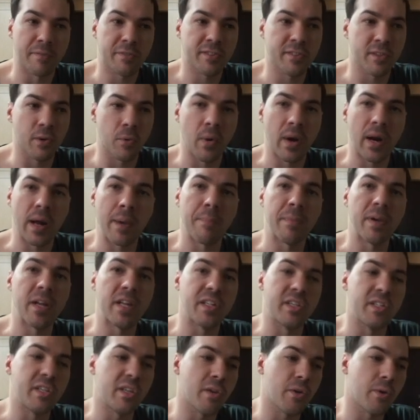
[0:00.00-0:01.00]
So what I'm going to
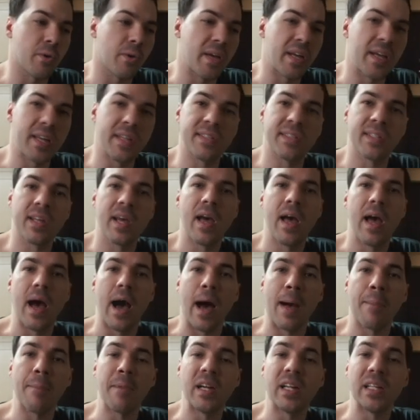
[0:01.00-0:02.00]
do is
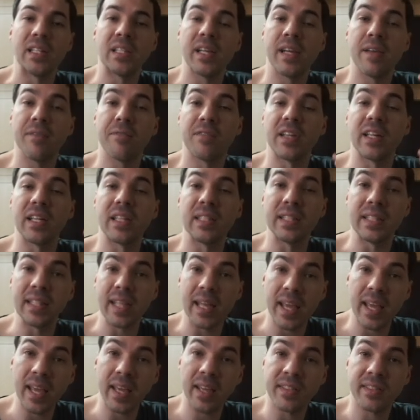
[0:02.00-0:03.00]
I'm going to leave the
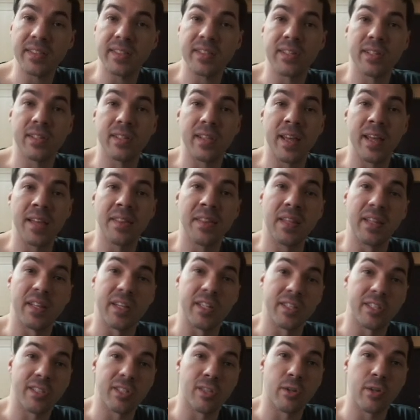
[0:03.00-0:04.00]
link in the
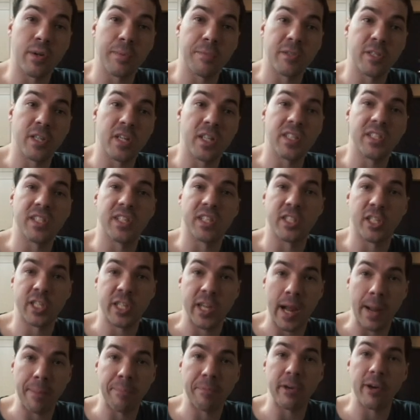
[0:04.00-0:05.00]
description to
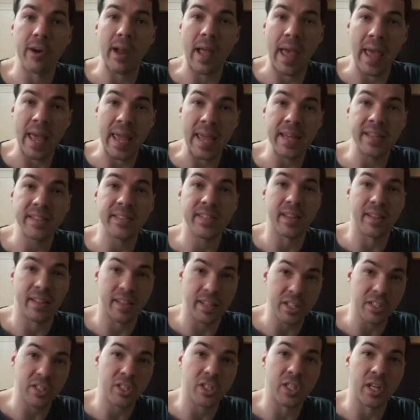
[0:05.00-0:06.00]
chapter 8,
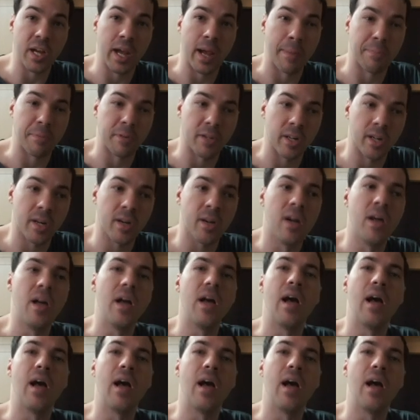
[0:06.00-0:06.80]
this chapter,